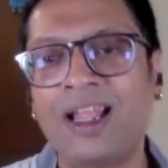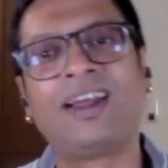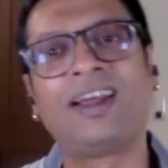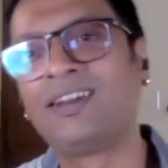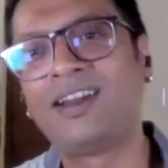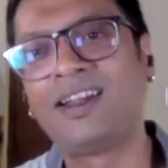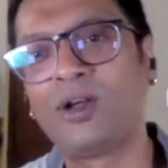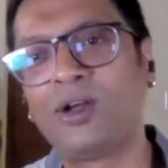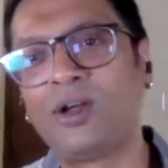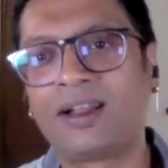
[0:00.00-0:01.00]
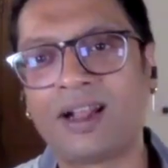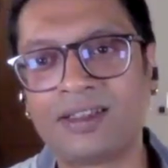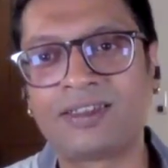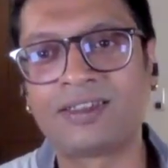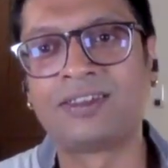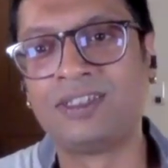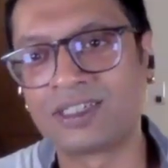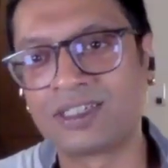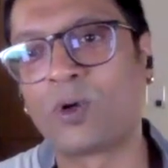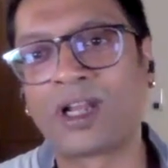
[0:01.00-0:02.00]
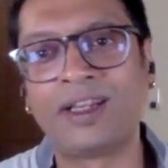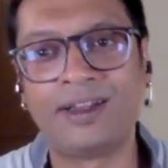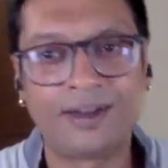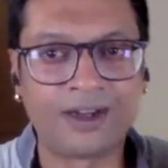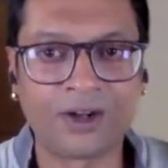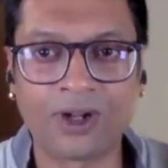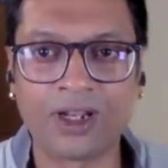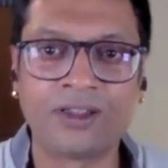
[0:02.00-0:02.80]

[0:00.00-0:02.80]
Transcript: And the other day you're like, this just what I needed now,